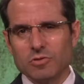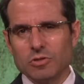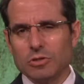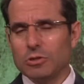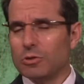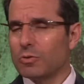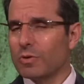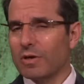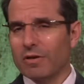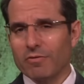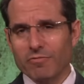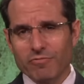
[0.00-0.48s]

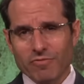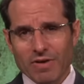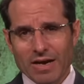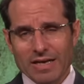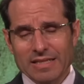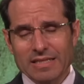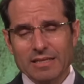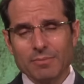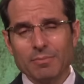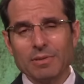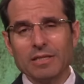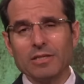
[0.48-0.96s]
You can
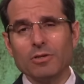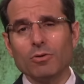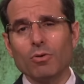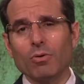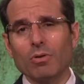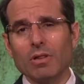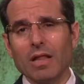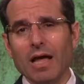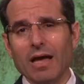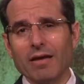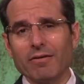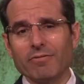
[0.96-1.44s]
find Him in
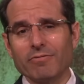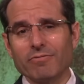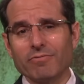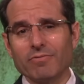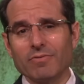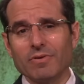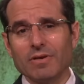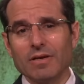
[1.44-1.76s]
your life.